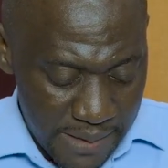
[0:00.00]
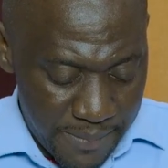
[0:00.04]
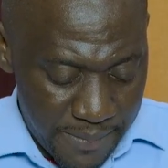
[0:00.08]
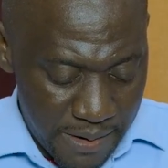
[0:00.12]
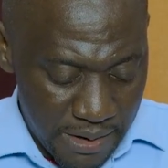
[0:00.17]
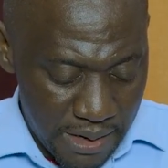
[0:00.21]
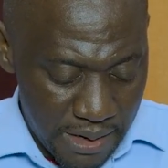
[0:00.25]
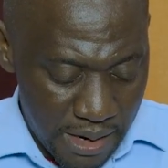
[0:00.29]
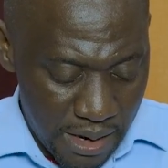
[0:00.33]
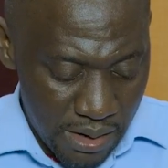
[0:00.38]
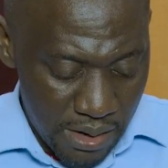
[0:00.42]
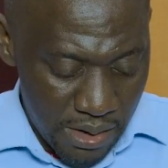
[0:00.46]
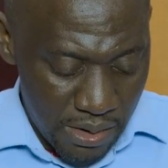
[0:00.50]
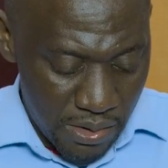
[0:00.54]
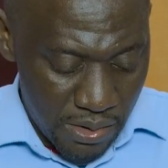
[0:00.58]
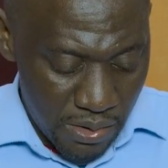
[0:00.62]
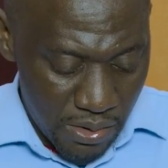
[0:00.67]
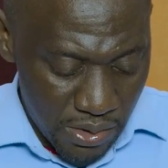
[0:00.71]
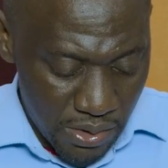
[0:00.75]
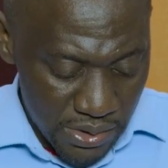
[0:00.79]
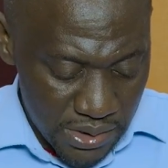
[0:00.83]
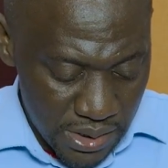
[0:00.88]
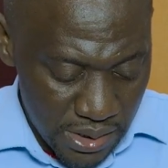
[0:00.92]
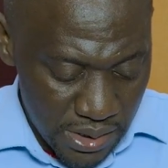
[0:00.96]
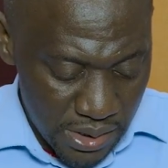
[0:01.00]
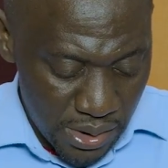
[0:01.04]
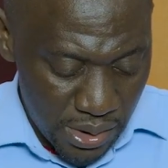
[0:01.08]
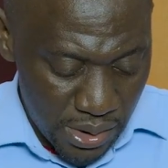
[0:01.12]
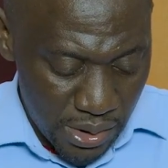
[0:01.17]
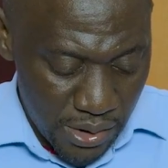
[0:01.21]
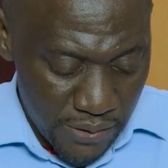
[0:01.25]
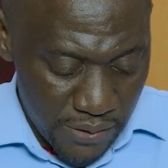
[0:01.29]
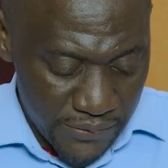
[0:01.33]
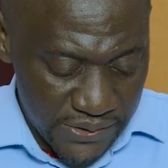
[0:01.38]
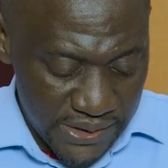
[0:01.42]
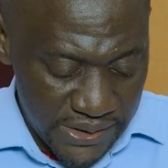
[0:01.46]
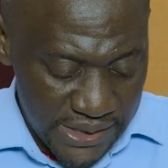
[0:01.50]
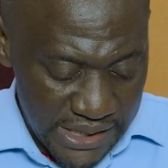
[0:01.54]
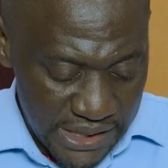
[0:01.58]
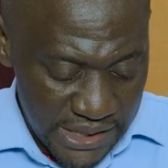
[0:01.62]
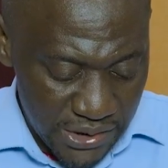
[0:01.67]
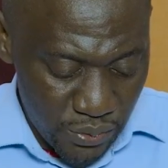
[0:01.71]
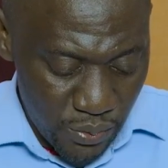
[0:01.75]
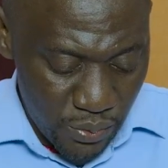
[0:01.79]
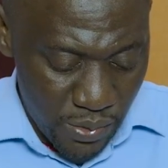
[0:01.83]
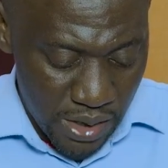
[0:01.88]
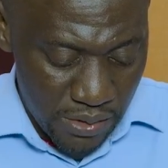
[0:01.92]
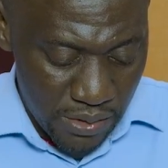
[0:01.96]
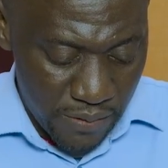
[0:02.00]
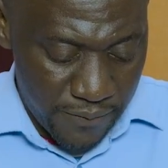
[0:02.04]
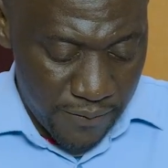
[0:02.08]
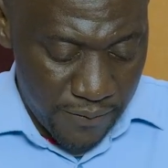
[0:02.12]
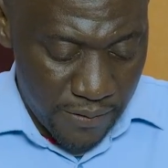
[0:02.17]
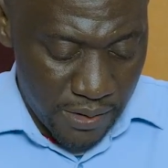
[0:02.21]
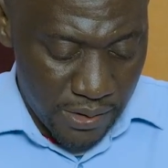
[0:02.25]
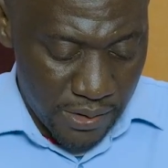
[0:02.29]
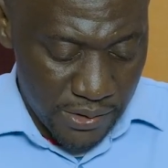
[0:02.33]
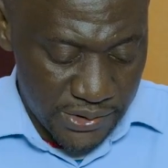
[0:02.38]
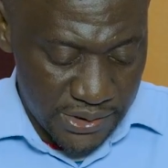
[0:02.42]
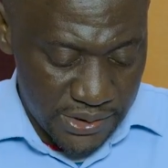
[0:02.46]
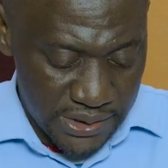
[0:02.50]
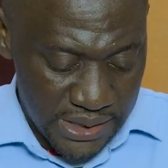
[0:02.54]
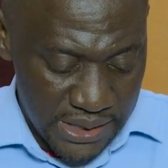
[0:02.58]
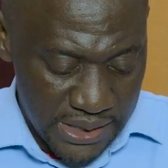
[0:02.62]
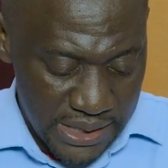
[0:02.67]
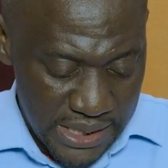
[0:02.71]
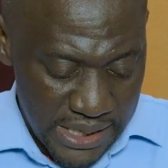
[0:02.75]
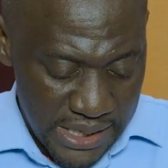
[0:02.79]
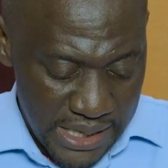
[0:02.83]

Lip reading: about how God loves each one of us